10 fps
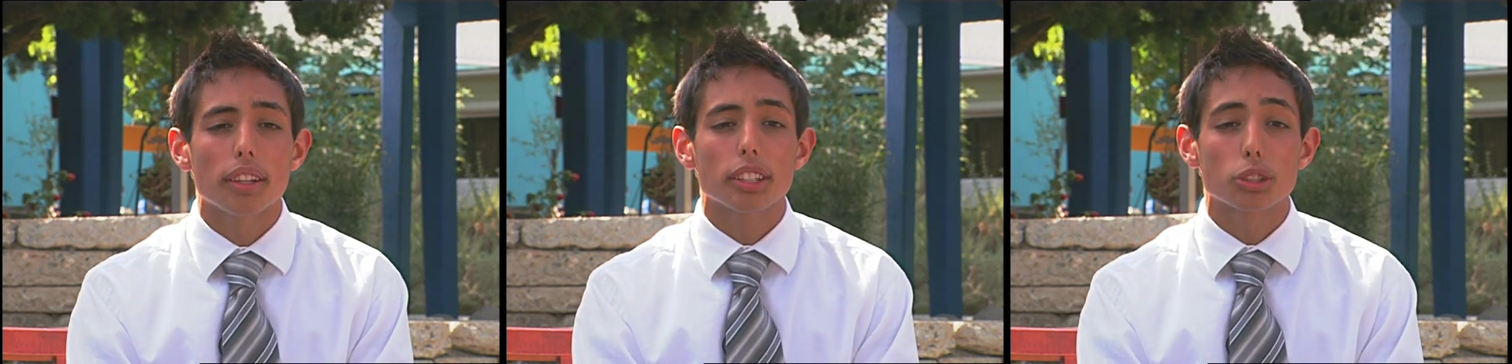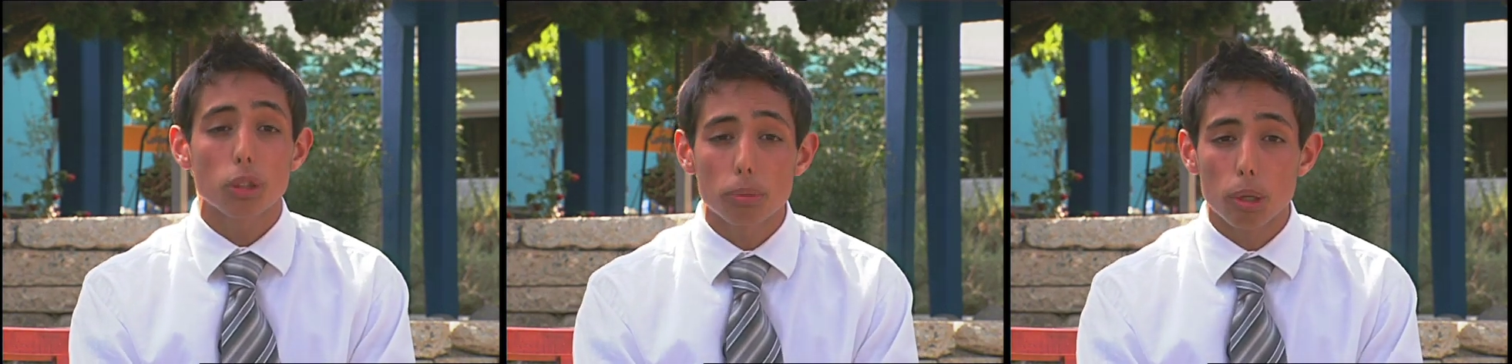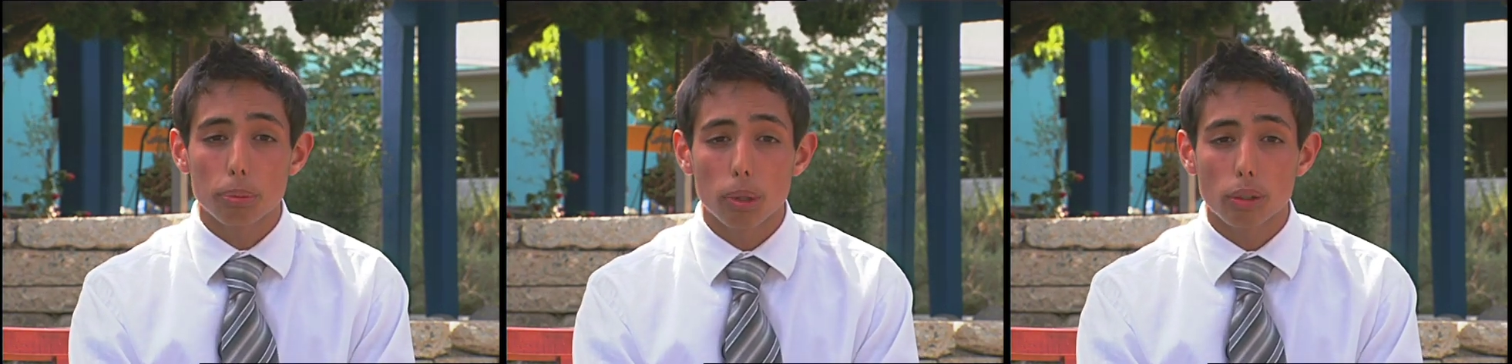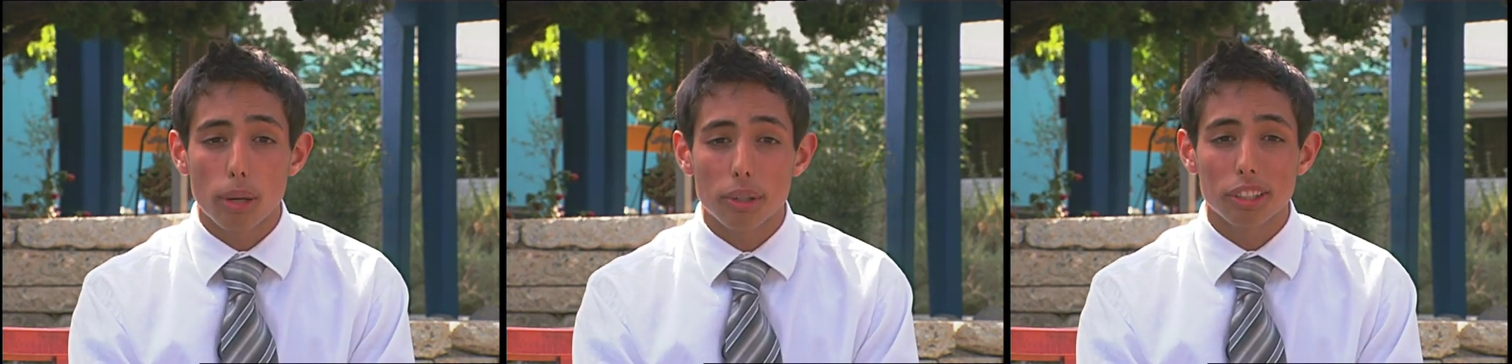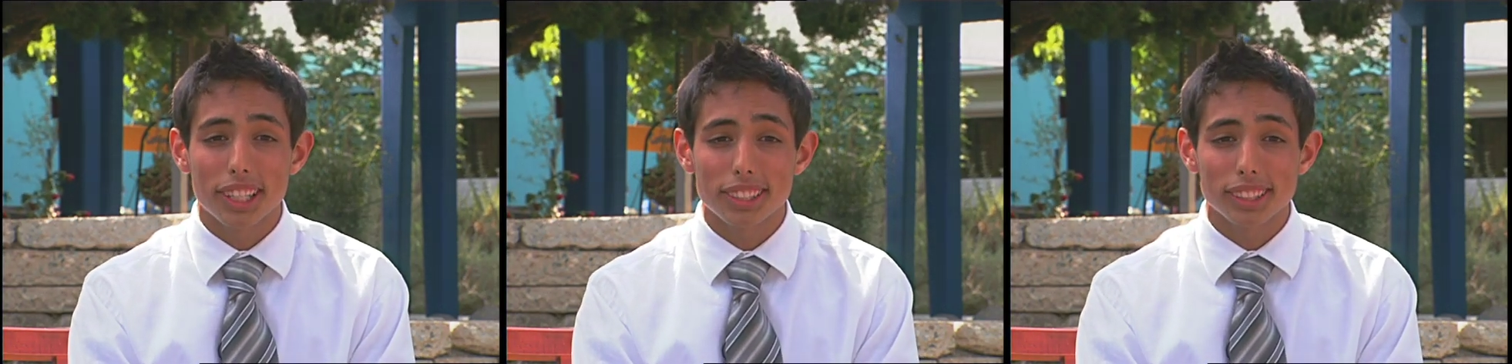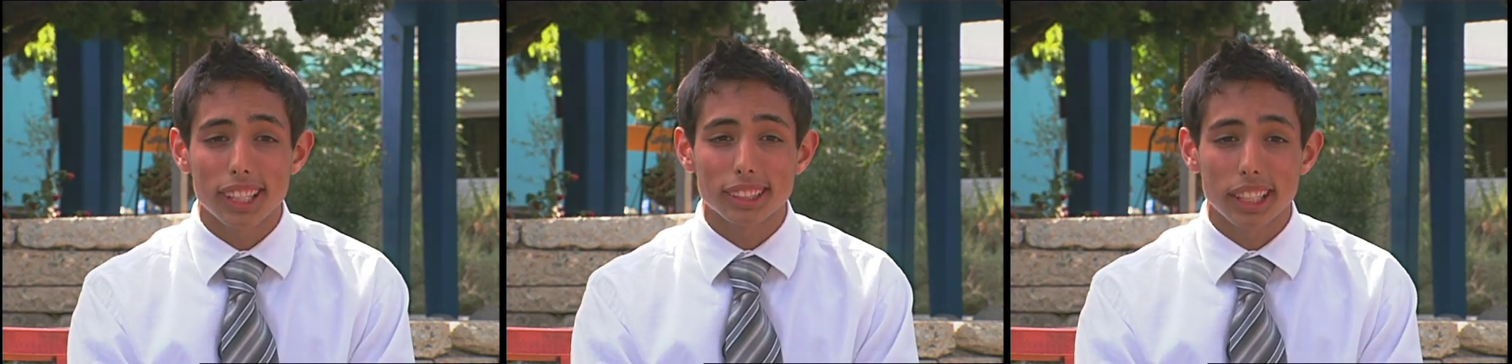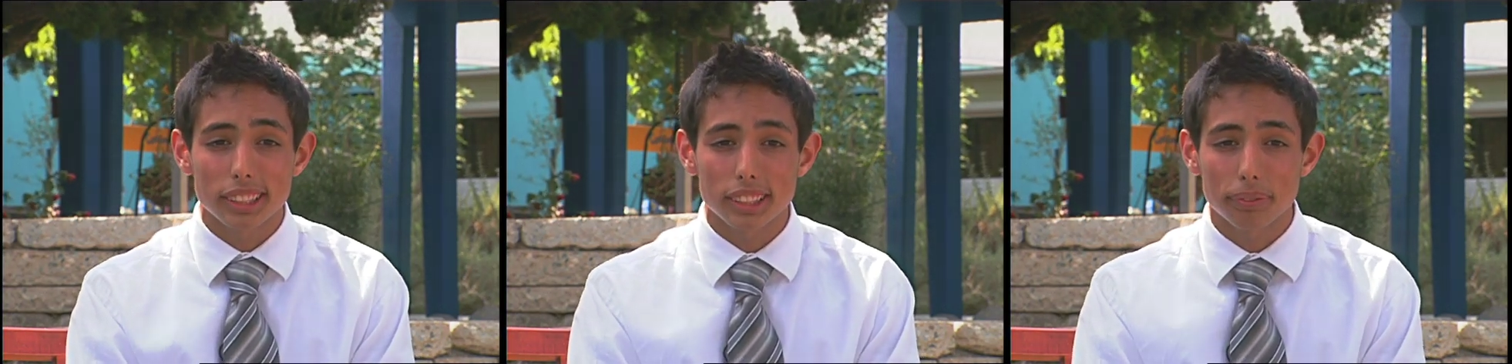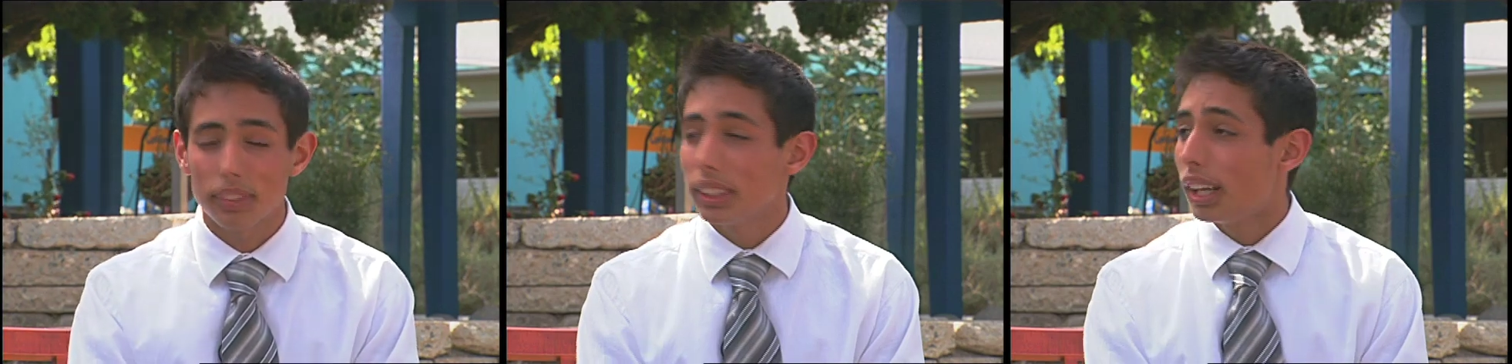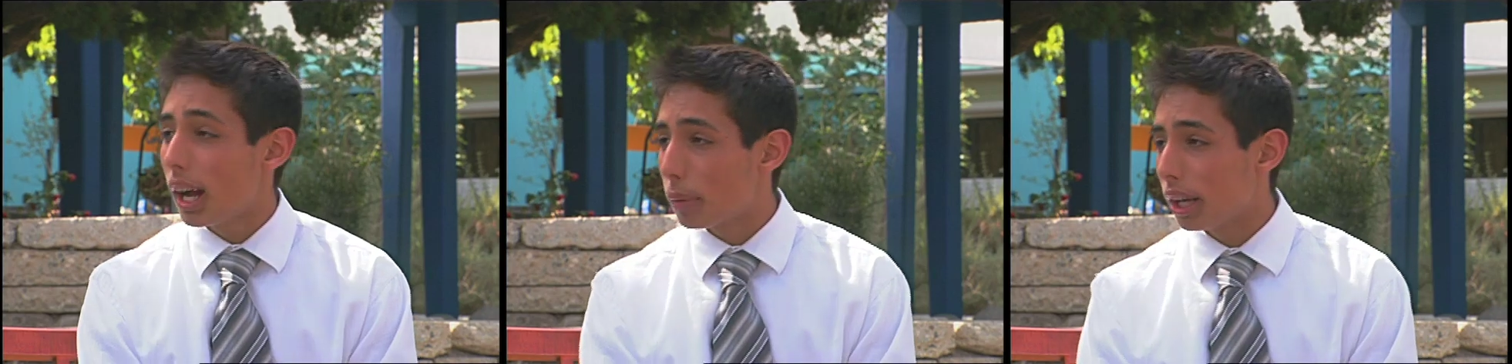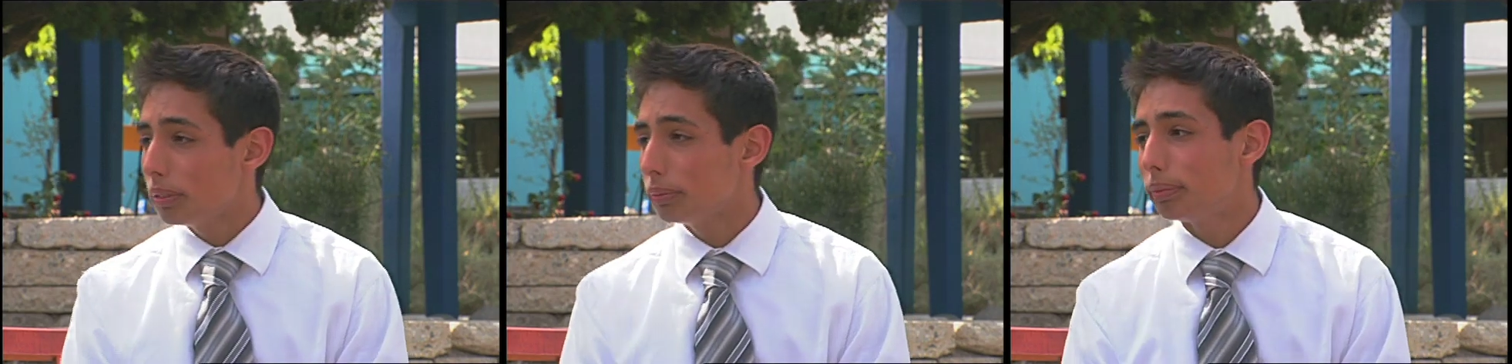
the solar boat program here at UCHS. Hi Brian.